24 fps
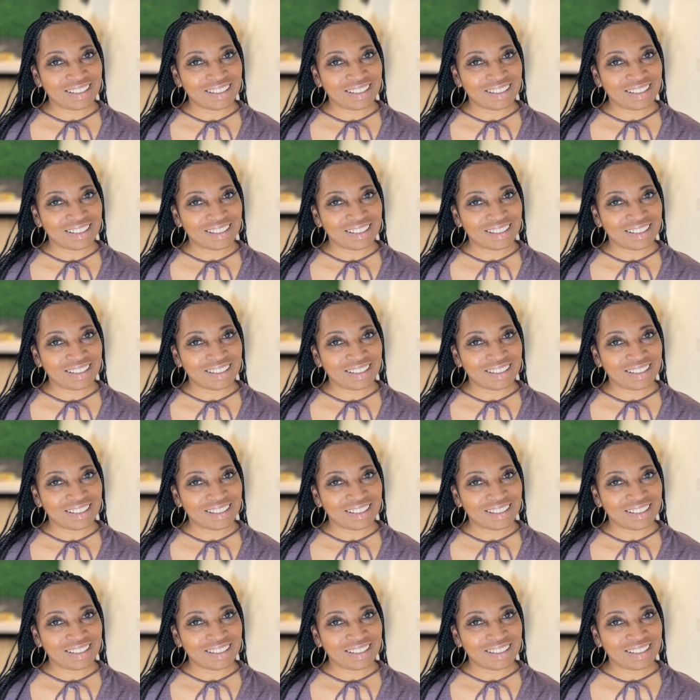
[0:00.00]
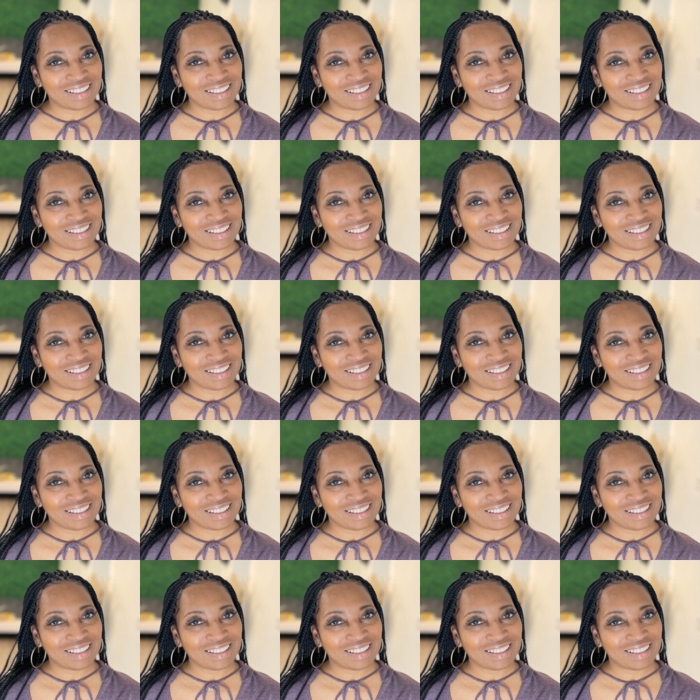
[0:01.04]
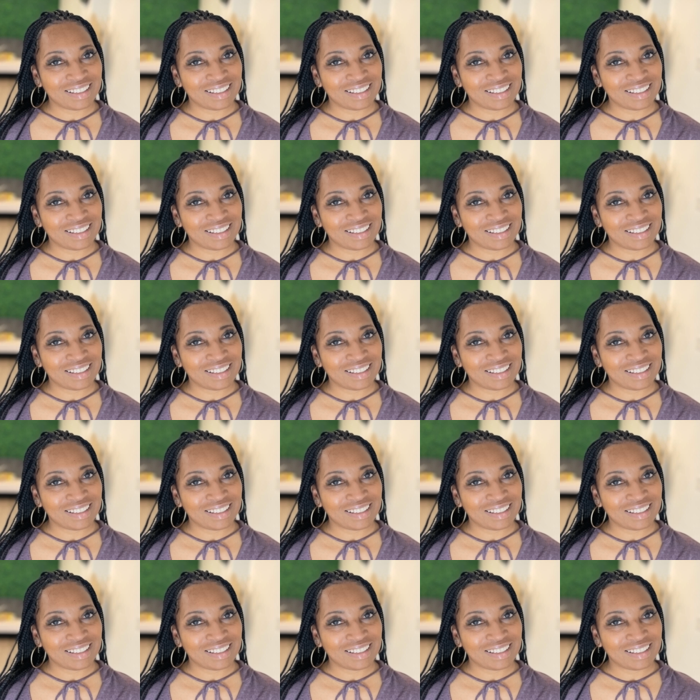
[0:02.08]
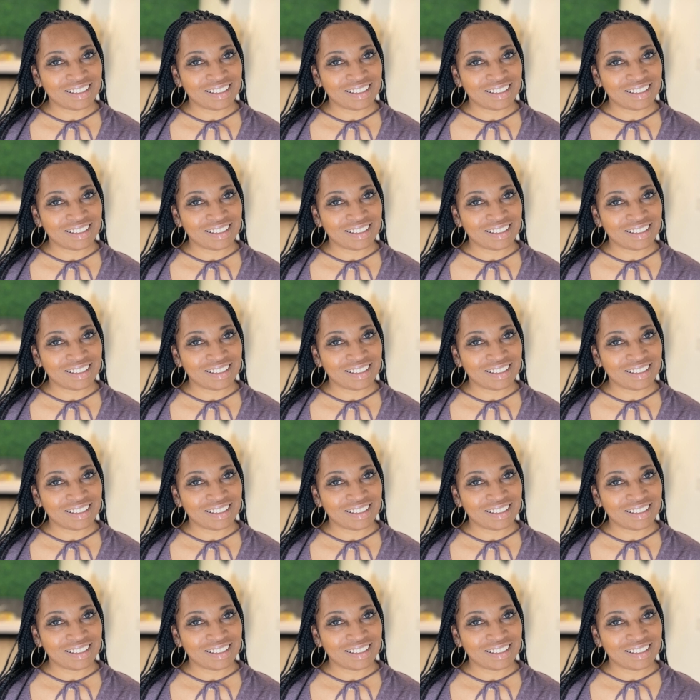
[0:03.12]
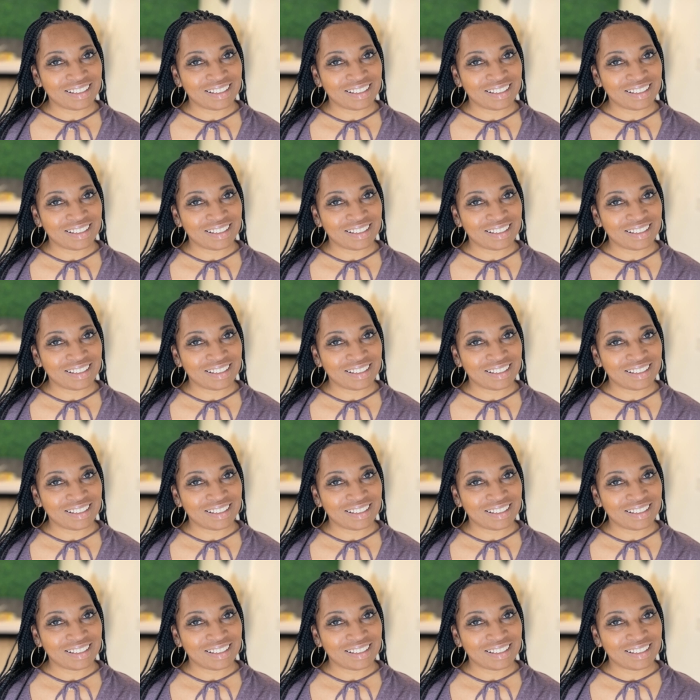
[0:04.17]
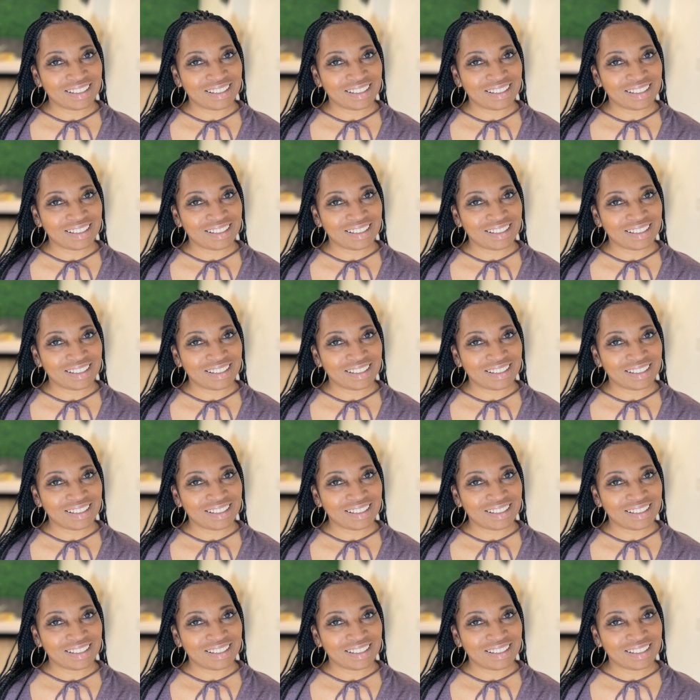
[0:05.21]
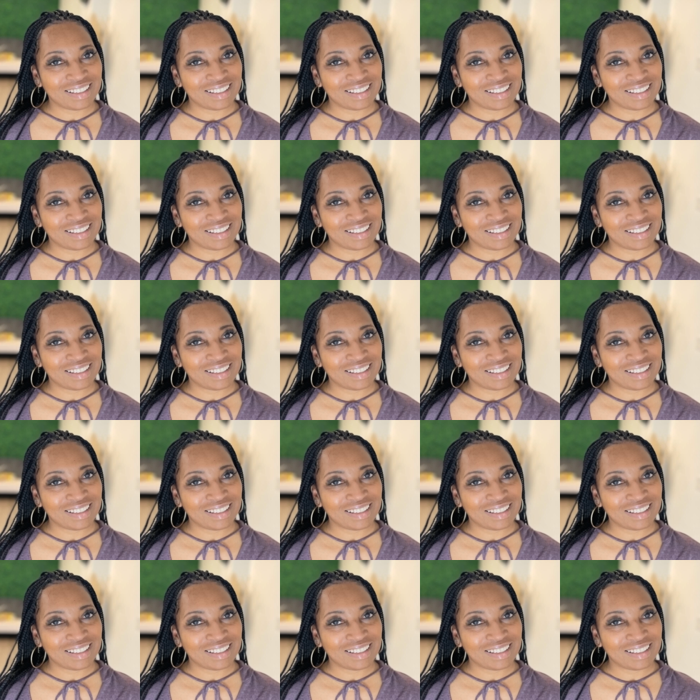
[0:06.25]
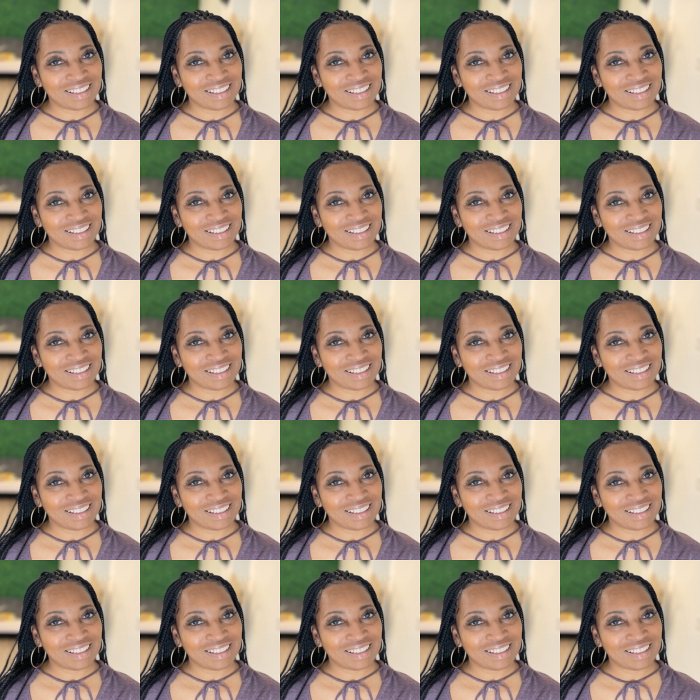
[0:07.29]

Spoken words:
[no speech]